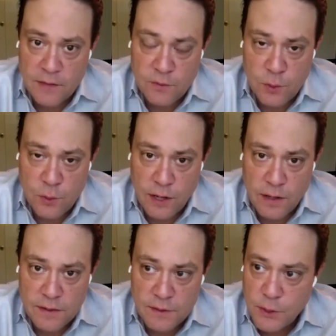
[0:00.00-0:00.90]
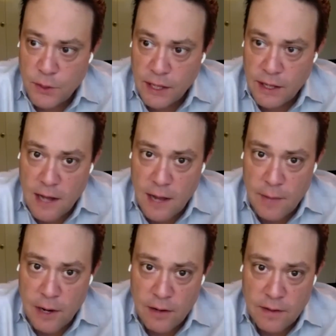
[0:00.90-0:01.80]
joining us and tuning in. I'm
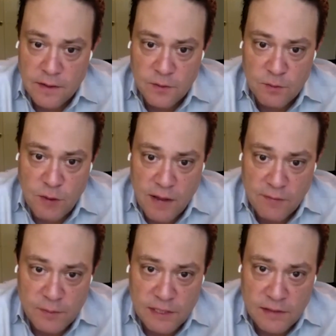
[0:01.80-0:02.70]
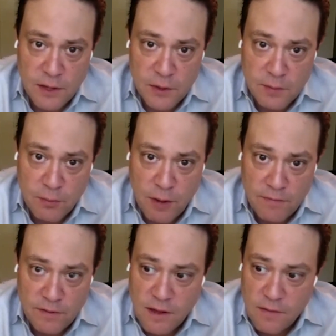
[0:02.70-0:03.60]
Aaron. This is Ray from Technology
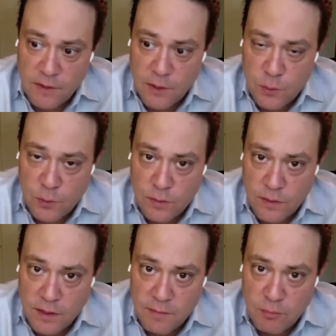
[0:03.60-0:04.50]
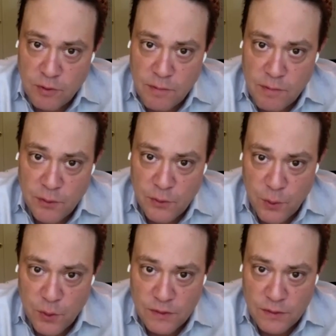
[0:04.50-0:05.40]
Profits Confidential, the premier
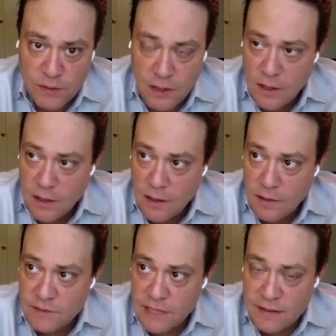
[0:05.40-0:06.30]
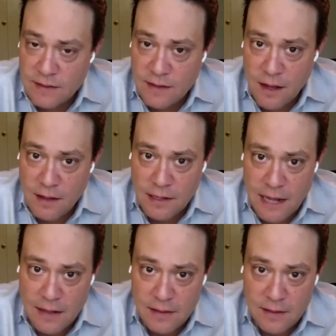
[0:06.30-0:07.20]
source of tech stock
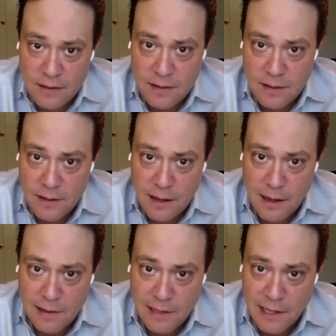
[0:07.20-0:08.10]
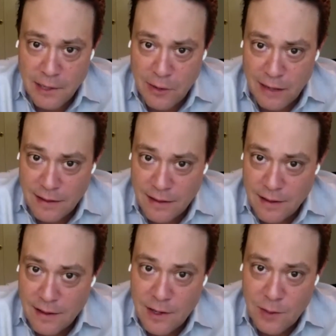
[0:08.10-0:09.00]
analysis on the internet.
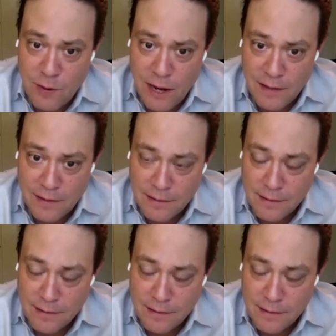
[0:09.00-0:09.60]
Ray,